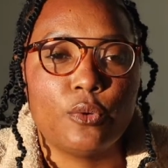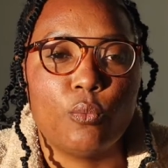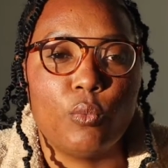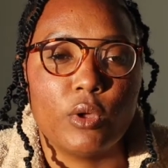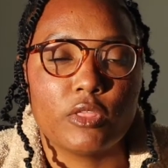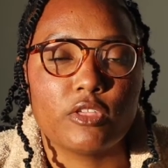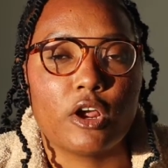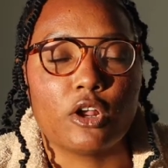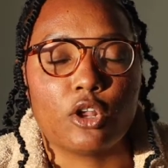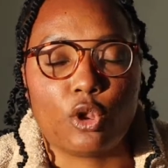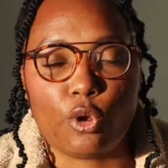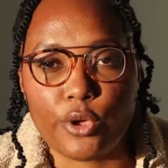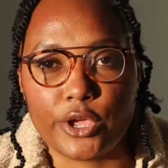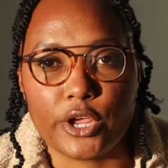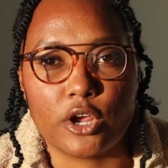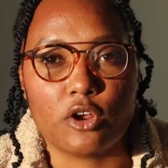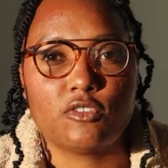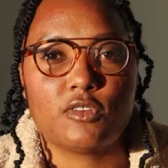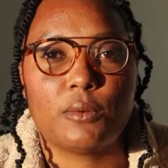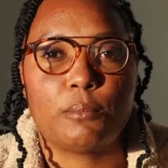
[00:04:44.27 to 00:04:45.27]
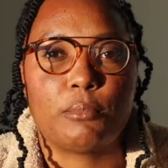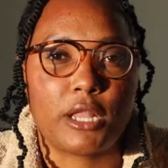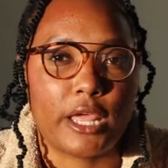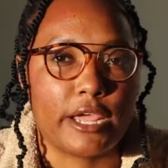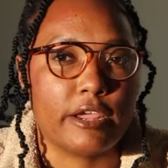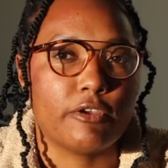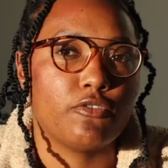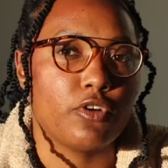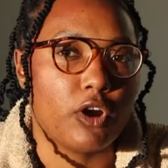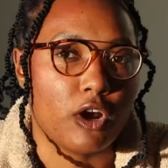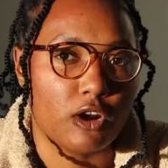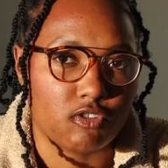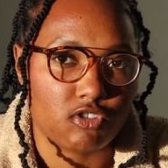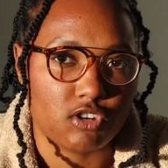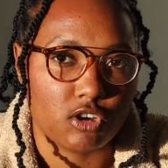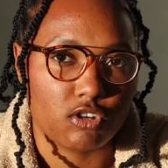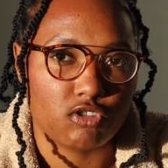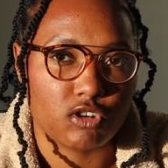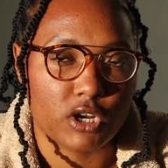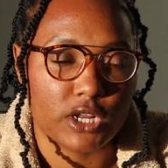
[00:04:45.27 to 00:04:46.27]
with her lawyer to play for her
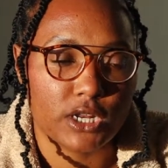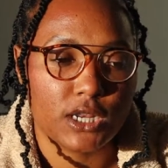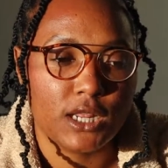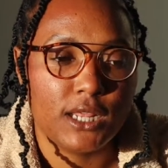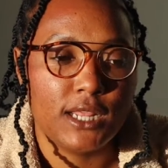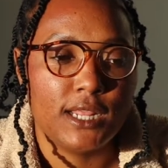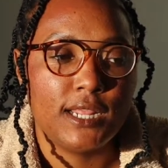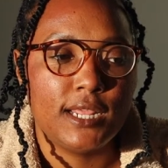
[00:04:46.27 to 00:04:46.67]
children.